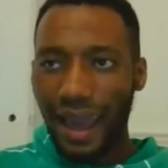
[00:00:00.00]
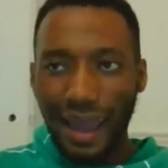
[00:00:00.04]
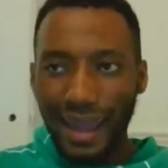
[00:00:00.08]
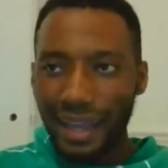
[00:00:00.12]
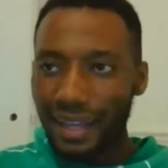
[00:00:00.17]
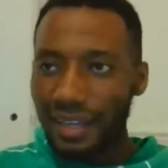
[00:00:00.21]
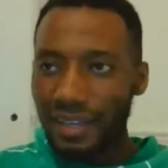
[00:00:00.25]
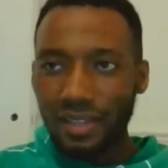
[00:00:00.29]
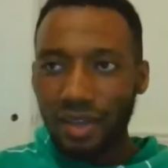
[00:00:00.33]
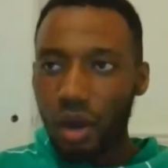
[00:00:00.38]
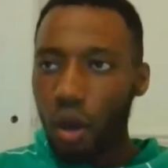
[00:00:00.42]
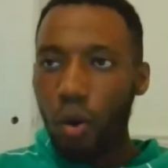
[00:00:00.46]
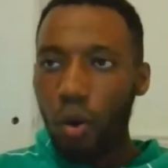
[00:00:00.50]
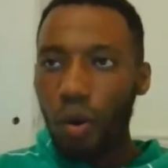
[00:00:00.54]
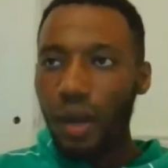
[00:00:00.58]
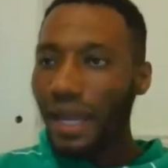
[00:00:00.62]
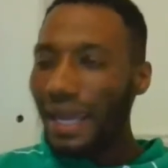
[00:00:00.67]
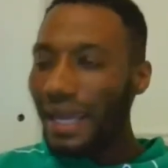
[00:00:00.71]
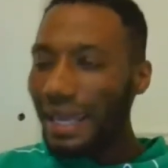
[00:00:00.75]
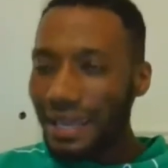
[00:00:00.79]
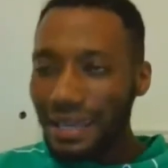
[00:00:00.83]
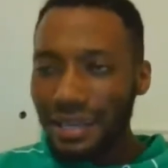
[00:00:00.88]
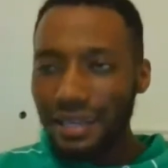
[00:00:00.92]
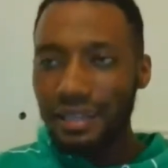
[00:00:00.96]
ain't no
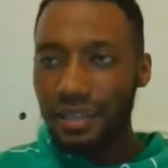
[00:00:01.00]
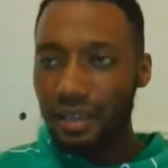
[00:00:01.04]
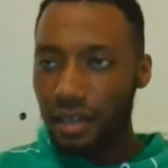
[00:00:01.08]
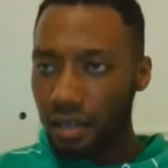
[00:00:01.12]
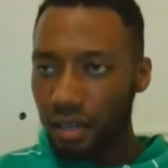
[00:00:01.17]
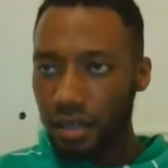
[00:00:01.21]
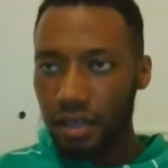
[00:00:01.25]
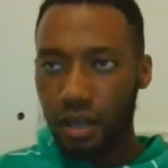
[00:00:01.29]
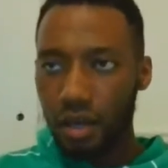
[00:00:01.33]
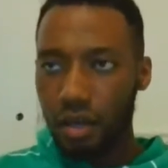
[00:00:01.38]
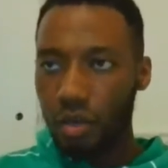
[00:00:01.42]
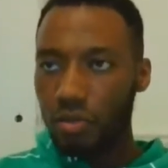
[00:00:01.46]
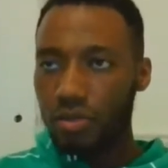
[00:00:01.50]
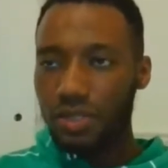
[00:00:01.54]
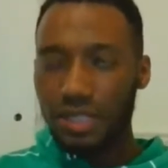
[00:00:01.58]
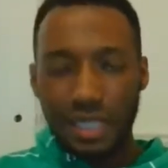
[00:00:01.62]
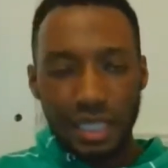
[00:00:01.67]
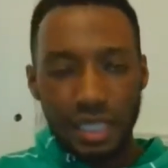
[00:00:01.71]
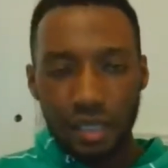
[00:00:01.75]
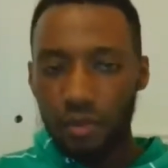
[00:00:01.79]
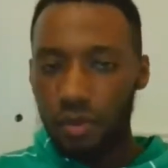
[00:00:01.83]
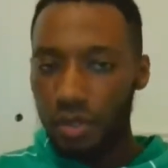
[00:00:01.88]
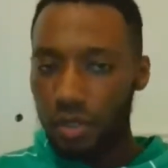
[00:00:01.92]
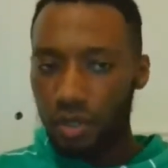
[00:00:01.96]
Indian girl
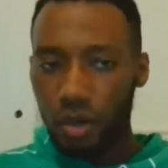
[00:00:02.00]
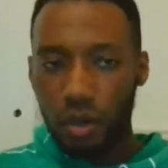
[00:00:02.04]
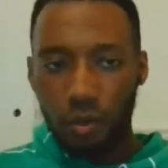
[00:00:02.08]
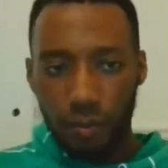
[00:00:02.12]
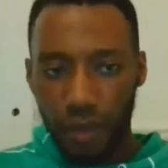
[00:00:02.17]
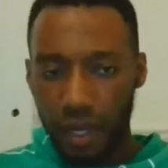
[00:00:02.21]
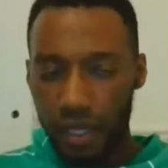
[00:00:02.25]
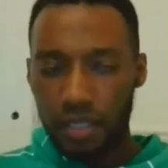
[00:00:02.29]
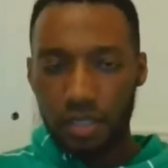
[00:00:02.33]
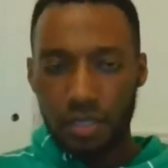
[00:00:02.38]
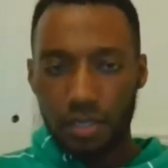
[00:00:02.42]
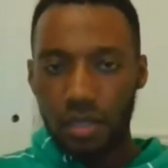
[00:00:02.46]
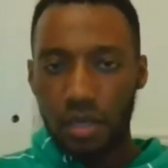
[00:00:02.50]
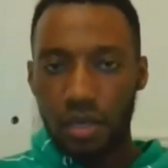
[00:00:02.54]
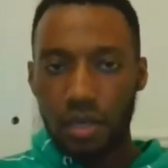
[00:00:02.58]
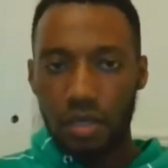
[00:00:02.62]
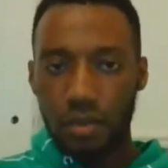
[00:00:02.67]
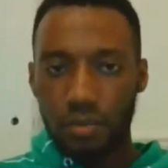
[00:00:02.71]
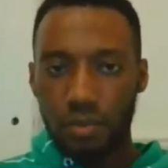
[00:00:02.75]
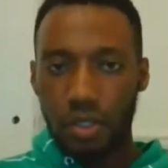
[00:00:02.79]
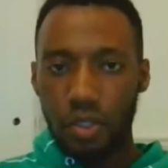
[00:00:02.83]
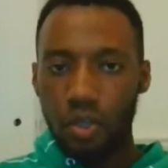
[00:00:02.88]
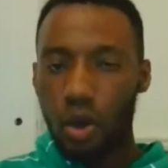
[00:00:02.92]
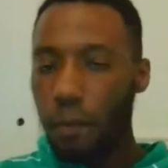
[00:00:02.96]
dealing with no
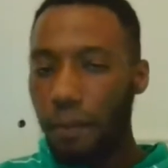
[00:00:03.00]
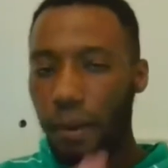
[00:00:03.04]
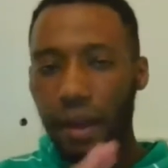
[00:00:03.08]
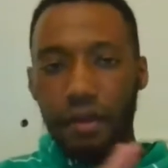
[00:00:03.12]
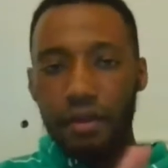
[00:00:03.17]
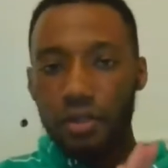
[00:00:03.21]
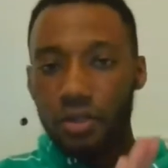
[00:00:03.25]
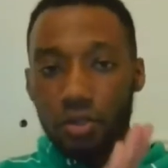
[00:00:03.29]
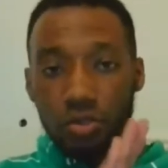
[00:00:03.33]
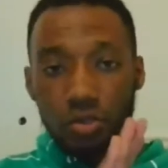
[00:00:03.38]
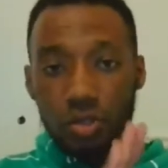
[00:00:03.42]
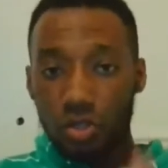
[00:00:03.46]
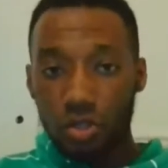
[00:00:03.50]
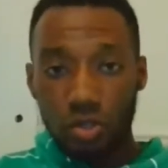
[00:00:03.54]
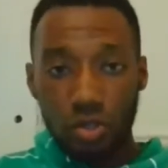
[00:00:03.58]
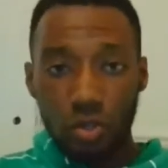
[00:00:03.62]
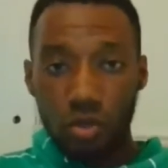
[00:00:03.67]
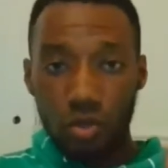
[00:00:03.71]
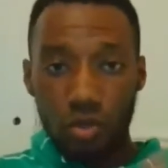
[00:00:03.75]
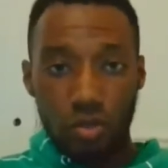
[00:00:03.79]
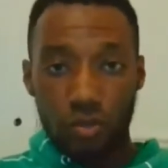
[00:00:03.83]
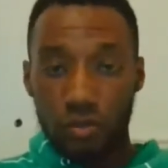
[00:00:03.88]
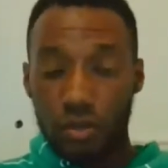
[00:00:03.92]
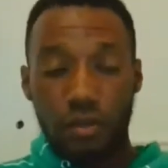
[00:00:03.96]
Pakistani, but your parents are
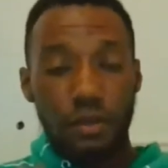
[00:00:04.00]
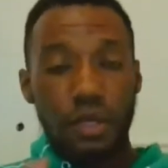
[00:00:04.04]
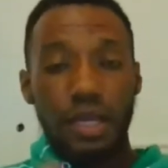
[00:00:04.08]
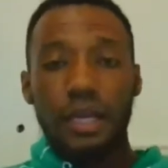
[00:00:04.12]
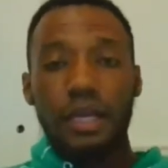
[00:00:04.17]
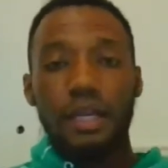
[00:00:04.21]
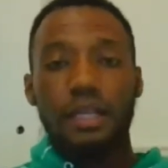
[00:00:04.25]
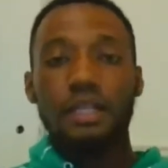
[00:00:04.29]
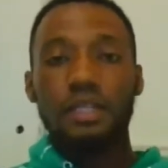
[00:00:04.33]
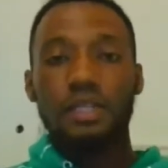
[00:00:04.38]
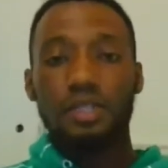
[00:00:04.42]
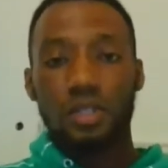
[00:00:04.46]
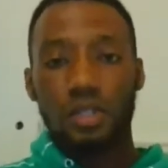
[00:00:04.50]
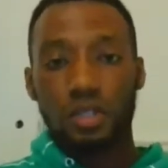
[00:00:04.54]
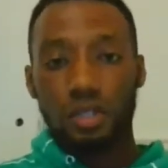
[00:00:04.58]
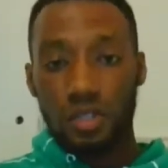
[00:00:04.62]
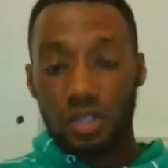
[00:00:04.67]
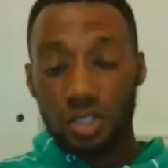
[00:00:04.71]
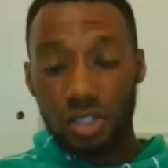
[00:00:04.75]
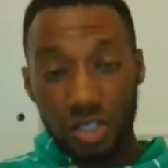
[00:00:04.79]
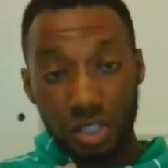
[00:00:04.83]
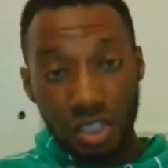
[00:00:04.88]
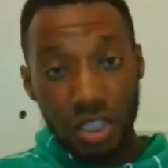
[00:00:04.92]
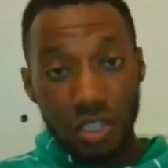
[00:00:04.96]
deserted.
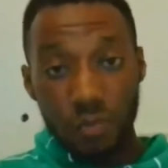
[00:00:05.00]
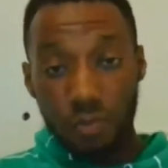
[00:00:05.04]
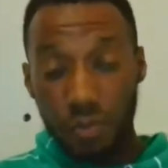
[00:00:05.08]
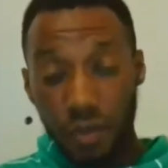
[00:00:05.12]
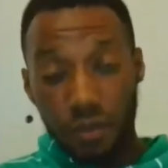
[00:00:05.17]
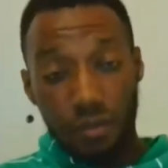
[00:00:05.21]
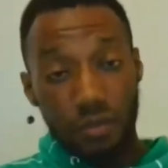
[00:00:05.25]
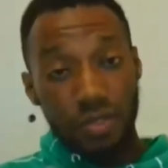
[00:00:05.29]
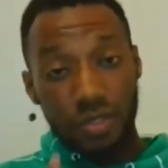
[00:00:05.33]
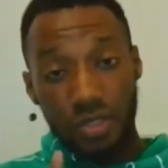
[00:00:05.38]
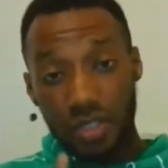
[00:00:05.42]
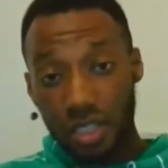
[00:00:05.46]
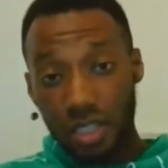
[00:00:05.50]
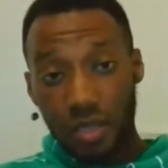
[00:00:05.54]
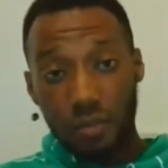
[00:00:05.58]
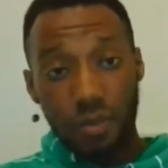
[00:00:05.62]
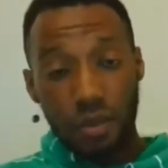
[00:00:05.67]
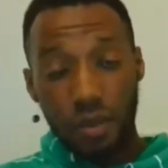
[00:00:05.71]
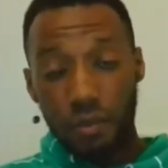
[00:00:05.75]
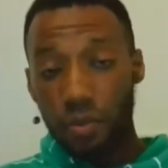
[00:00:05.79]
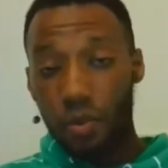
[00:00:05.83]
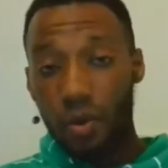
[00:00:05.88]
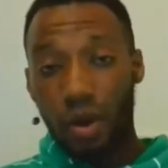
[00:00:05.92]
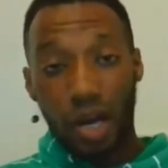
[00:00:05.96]
Listen, Sikh
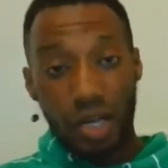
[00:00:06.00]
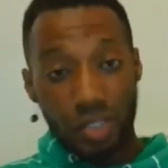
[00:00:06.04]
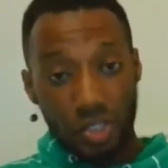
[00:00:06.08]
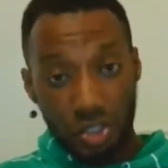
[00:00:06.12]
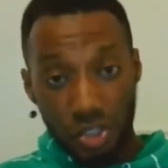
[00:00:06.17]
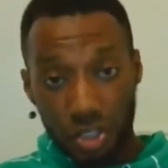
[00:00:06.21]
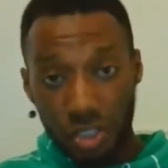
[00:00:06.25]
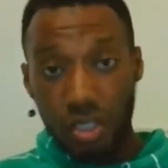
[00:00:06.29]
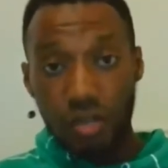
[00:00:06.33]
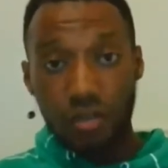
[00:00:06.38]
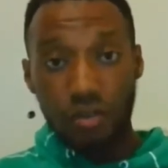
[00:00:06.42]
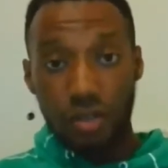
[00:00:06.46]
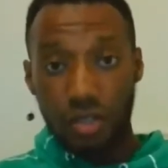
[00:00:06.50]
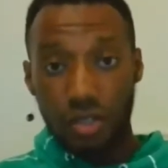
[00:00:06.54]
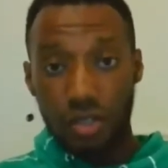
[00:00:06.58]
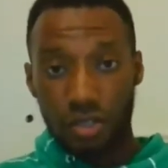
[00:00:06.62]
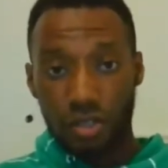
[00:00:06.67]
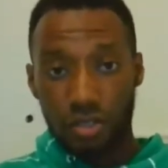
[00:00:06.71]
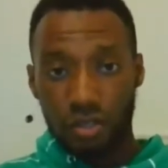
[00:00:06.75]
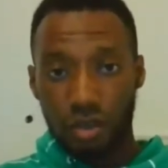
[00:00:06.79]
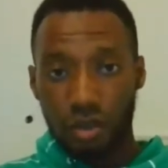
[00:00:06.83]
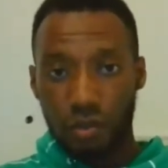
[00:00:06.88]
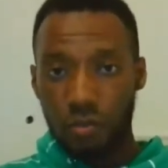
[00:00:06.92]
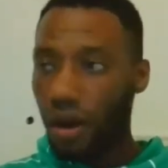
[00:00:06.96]
people are
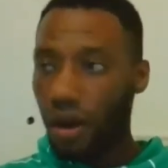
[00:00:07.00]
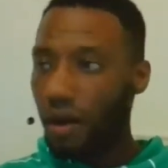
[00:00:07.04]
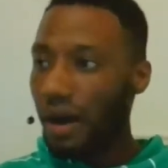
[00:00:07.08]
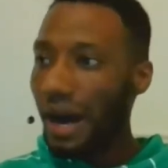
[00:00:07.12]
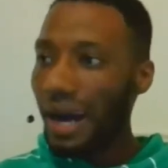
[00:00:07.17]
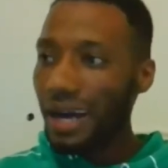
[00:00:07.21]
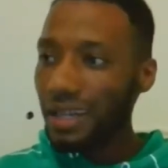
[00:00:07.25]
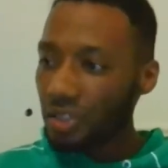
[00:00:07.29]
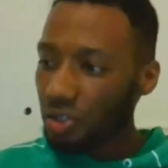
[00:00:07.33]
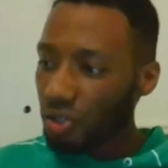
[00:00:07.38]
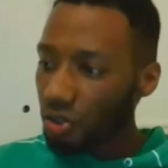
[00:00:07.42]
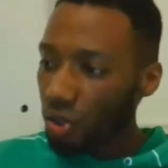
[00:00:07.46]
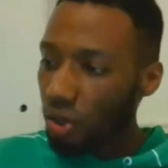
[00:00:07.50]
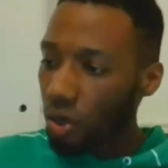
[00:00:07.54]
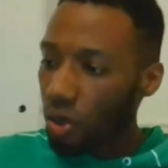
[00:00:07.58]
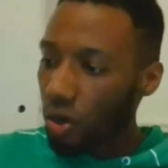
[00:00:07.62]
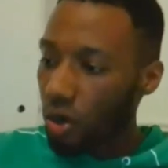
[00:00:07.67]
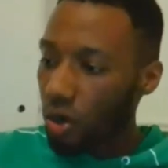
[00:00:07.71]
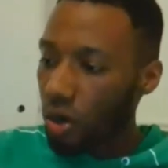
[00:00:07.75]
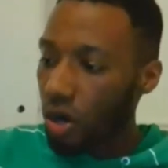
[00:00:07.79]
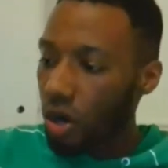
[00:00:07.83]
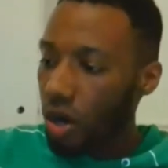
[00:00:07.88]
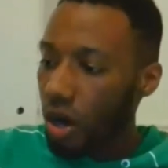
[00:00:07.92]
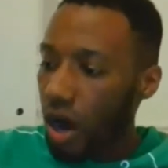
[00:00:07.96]
serious, you know. But I
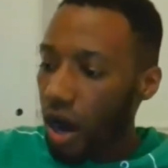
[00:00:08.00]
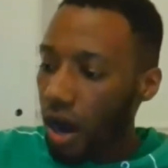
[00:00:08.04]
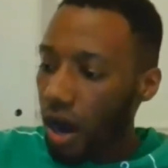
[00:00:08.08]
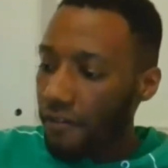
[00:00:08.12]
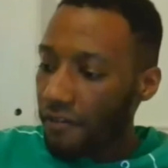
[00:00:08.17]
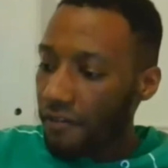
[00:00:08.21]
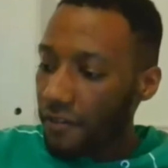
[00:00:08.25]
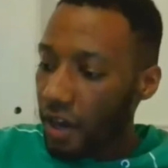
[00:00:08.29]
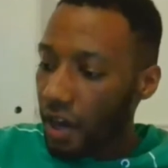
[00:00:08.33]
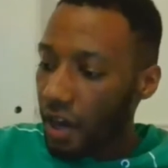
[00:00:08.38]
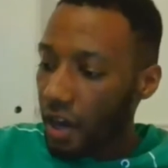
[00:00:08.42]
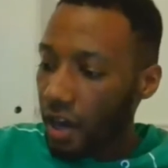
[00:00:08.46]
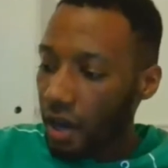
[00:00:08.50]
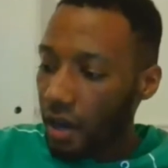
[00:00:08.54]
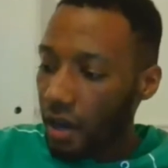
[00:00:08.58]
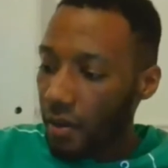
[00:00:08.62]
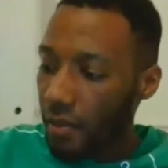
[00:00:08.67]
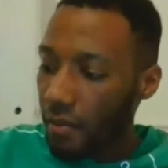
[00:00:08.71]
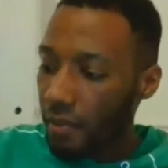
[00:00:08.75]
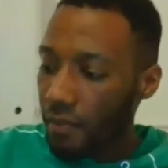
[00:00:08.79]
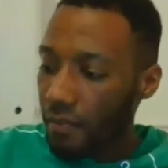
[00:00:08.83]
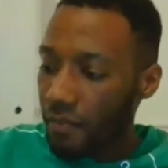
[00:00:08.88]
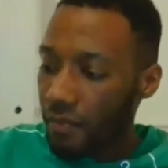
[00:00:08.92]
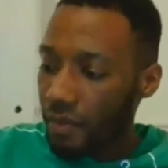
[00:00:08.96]
saw
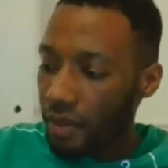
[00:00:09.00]
a